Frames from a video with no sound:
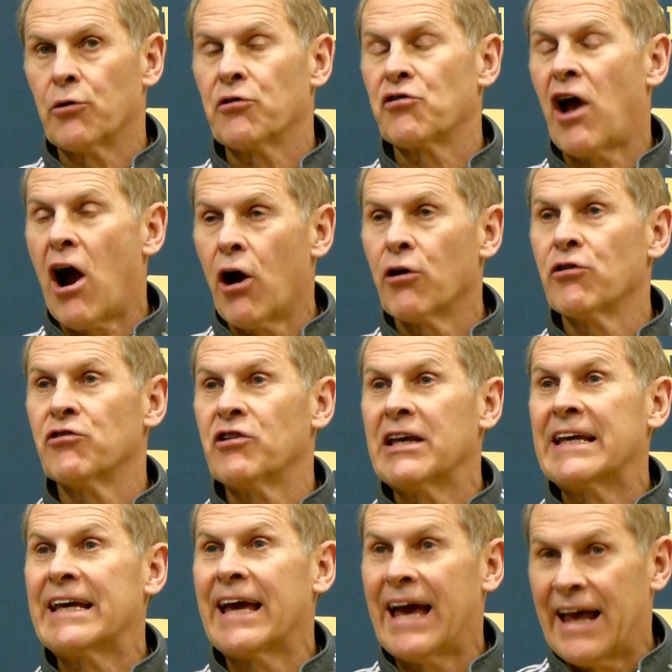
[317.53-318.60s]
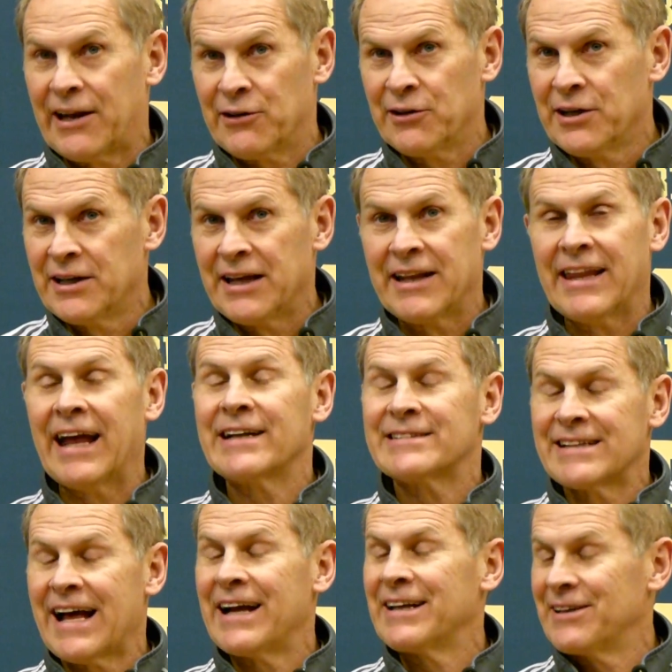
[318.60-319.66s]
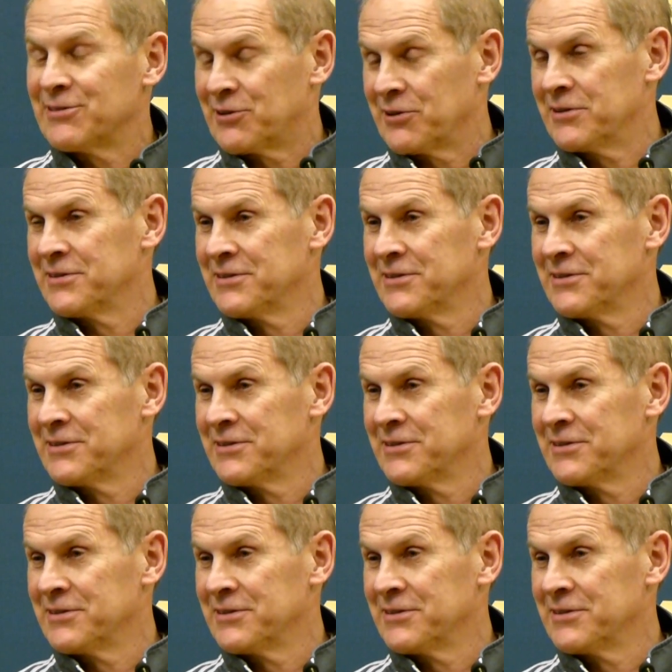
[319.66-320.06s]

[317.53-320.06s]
as he can. That's not easy.